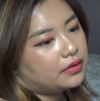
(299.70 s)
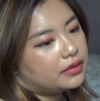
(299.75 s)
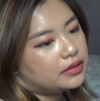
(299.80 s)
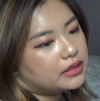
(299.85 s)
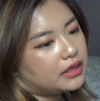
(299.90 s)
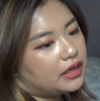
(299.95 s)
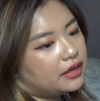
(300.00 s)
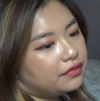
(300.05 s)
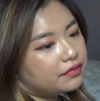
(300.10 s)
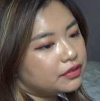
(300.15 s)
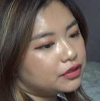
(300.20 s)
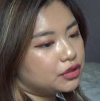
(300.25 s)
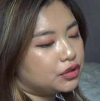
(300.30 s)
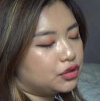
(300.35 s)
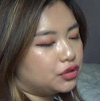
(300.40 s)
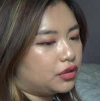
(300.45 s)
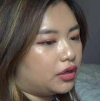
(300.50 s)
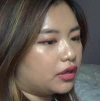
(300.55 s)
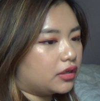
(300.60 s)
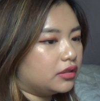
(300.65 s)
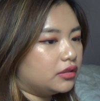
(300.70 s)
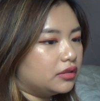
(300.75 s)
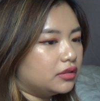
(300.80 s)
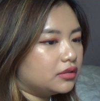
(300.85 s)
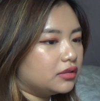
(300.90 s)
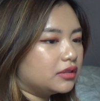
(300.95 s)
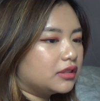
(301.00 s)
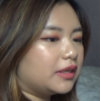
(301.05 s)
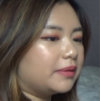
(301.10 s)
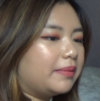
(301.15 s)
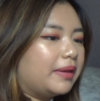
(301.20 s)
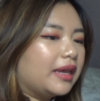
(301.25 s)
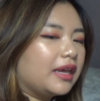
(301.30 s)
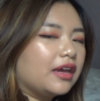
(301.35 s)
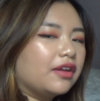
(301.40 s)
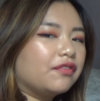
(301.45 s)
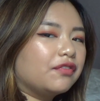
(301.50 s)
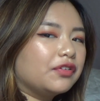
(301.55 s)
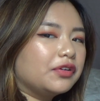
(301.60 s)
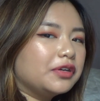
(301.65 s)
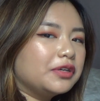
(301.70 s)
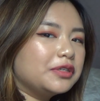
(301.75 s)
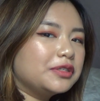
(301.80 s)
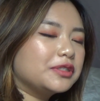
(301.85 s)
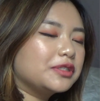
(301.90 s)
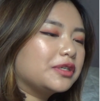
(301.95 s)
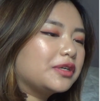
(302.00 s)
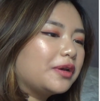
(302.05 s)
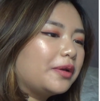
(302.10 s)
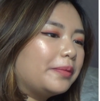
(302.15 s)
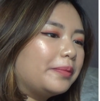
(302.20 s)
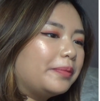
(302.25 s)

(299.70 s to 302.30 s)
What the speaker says: It's kind of a struggle to make at first,